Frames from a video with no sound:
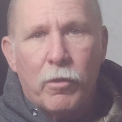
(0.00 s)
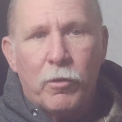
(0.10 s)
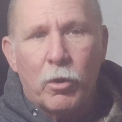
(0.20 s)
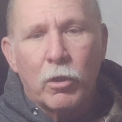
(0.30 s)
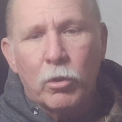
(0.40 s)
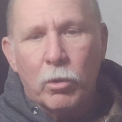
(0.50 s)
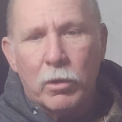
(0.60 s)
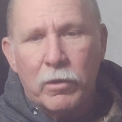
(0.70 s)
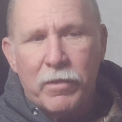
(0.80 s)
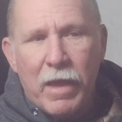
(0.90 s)
they're a
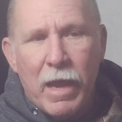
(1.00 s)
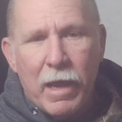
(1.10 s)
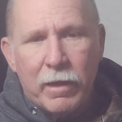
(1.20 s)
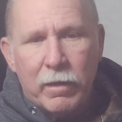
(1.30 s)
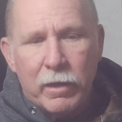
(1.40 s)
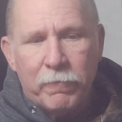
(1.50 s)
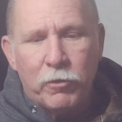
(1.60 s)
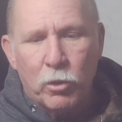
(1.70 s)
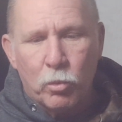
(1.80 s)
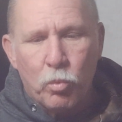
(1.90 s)
lure that if
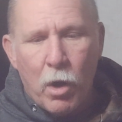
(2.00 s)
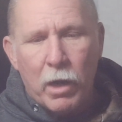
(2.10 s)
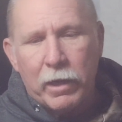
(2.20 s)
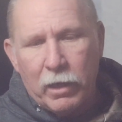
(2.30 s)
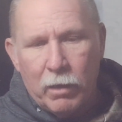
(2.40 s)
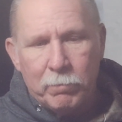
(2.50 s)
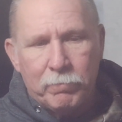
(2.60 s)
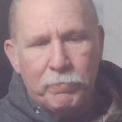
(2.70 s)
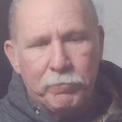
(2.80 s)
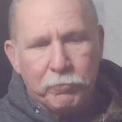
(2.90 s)
you're running them
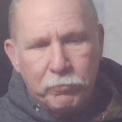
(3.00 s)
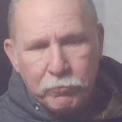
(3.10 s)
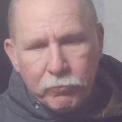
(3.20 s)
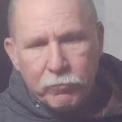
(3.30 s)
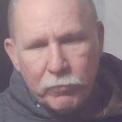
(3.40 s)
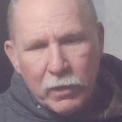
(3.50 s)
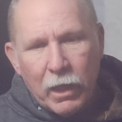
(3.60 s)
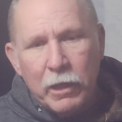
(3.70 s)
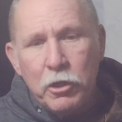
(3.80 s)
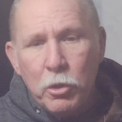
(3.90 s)

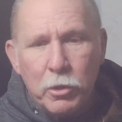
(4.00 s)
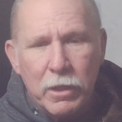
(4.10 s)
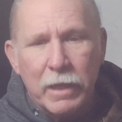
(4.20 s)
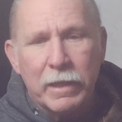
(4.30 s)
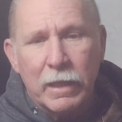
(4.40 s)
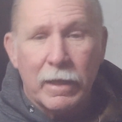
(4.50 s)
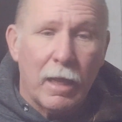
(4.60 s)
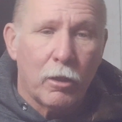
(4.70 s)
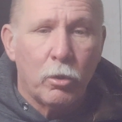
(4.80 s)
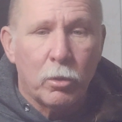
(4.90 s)
and you think that
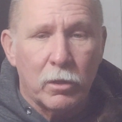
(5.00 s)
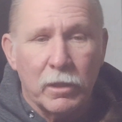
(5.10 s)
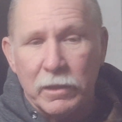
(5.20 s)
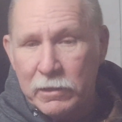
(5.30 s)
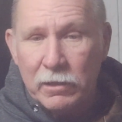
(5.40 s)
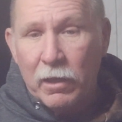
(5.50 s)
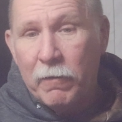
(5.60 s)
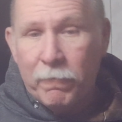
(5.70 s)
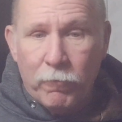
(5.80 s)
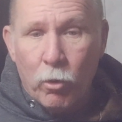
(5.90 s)
that lure is
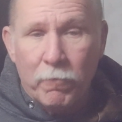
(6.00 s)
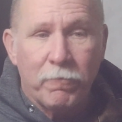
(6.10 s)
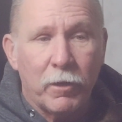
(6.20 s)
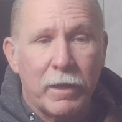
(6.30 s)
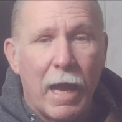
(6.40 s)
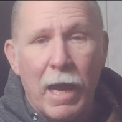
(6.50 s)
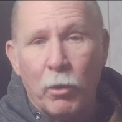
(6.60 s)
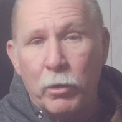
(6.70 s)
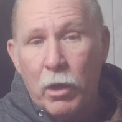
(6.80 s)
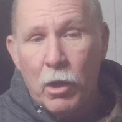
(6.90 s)
4 foot
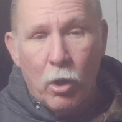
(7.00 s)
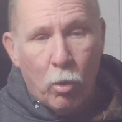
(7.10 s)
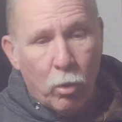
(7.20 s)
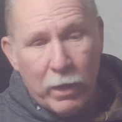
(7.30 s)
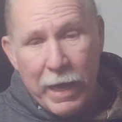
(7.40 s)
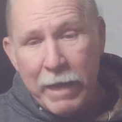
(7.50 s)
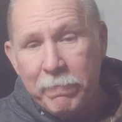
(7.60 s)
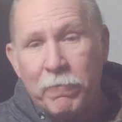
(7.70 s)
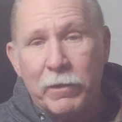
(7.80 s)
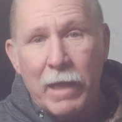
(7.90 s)
down or 8
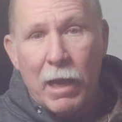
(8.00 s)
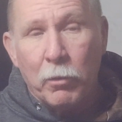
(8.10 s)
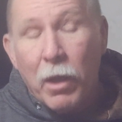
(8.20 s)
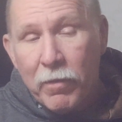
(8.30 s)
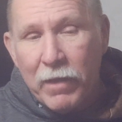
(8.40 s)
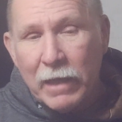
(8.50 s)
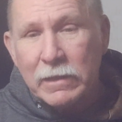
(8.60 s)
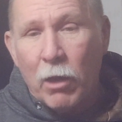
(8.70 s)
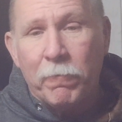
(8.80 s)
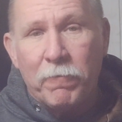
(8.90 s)
foot down,
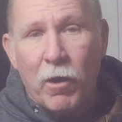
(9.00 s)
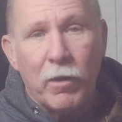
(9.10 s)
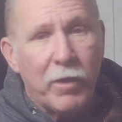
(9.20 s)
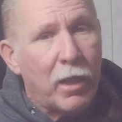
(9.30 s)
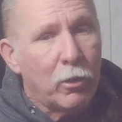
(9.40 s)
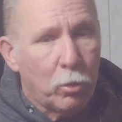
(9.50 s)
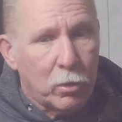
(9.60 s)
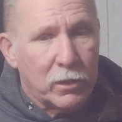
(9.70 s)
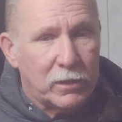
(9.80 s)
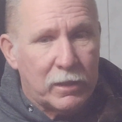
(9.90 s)
that's how far that
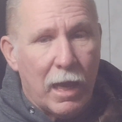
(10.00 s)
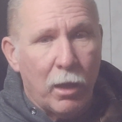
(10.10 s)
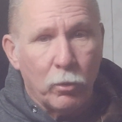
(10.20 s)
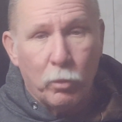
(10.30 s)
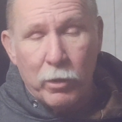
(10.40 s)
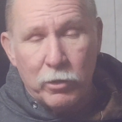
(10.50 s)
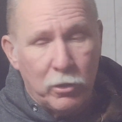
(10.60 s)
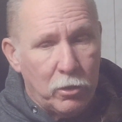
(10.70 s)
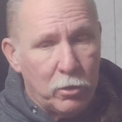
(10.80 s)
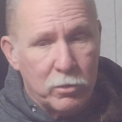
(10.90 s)
lure is down, whether
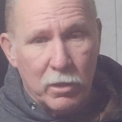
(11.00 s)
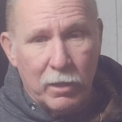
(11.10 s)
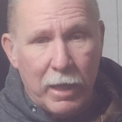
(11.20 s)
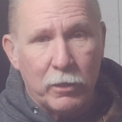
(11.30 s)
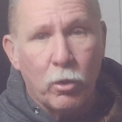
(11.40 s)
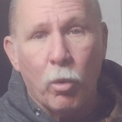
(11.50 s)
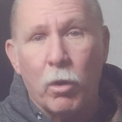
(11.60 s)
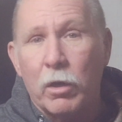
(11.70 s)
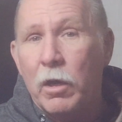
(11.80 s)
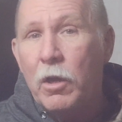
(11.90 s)
you're using lead
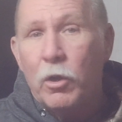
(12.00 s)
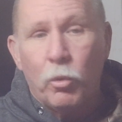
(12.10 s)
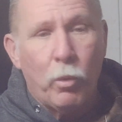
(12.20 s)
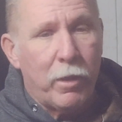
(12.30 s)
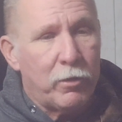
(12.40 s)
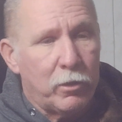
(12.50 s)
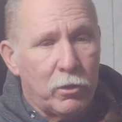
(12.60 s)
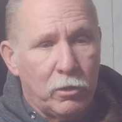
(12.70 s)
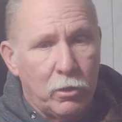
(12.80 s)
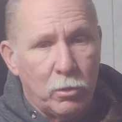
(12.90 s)
core, whether
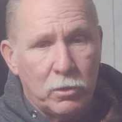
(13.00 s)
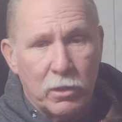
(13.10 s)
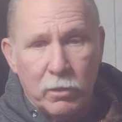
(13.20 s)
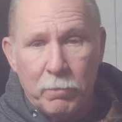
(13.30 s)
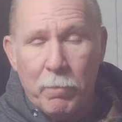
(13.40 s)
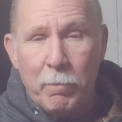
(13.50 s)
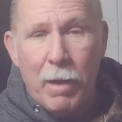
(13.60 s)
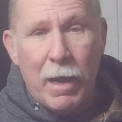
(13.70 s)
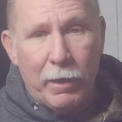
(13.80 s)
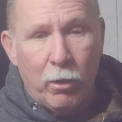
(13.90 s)
you're using
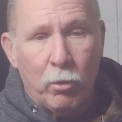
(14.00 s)
mono.